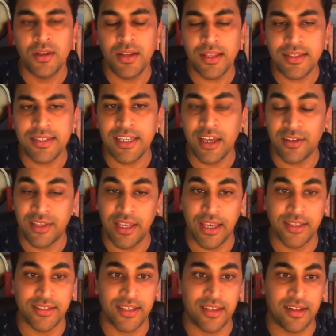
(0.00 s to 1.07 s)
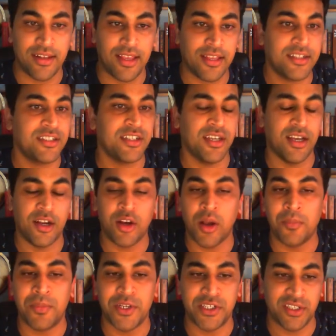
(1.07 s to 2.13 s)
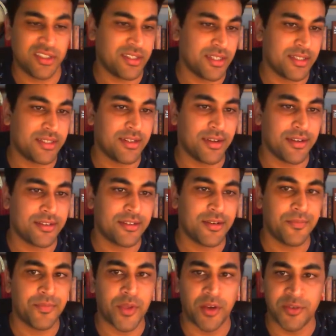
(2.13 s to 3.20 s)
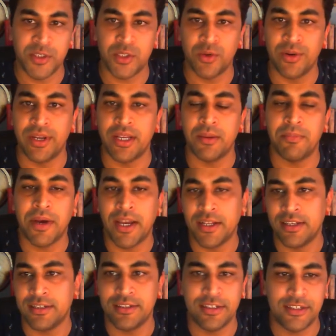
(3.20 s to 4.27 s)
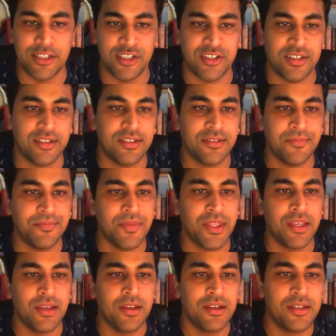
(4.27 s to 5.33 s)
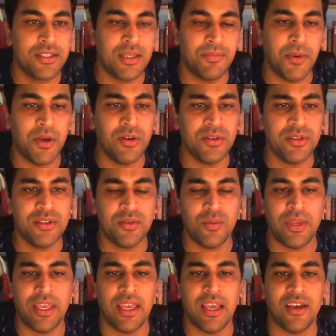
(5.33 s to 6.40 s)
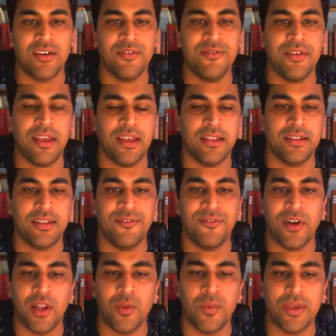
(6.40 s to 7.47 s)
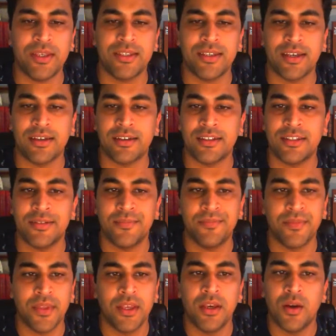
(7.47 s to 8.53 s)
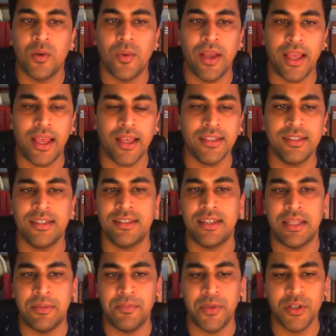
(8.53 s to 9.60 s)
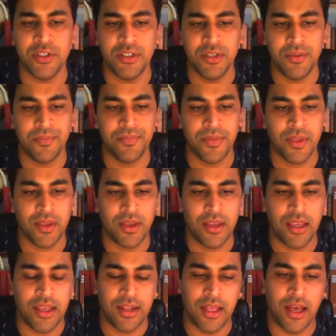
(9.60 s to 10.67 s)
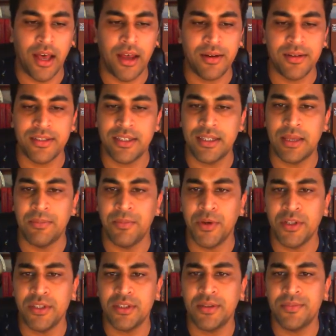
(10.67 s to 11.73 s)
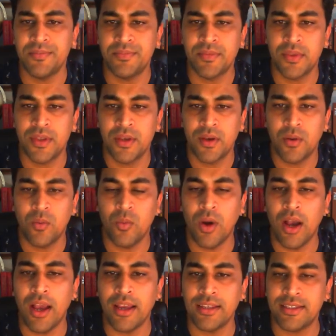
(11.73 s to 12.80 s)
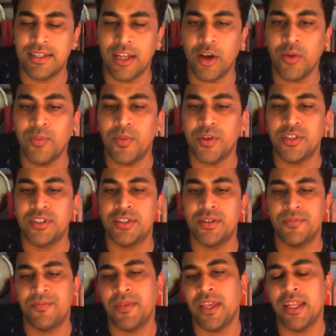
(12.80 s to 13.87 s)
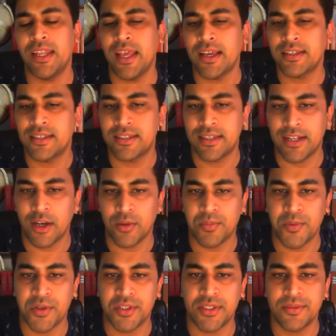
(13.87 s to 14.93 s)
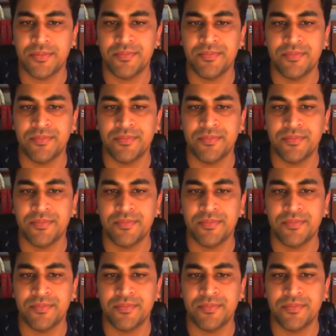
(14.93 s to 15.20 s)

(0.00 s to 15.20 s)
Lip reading: Let's see how the SR latch accomplishes this task of storing a binary digit. Suppose we have the following circuit, where S is an input, and R is an input, Y is an output, and X is an output.